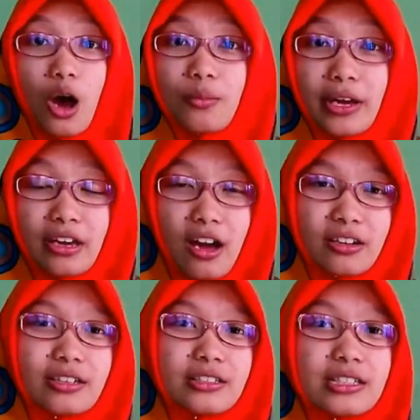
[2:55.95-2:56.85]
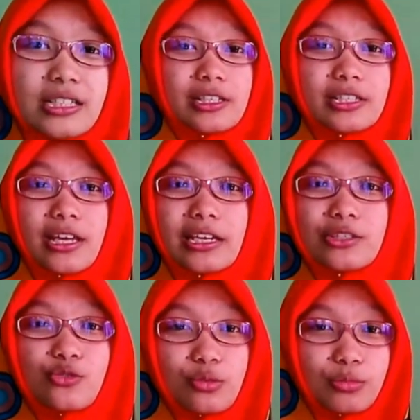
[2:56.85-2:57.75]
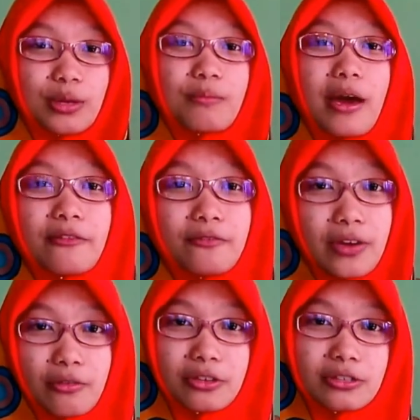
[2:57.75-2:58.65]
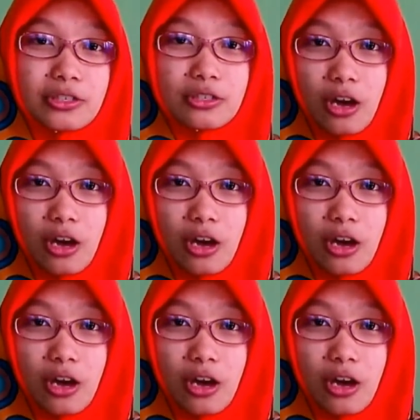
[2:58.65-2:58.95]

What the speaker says: Oh my god, this is extremely my favorite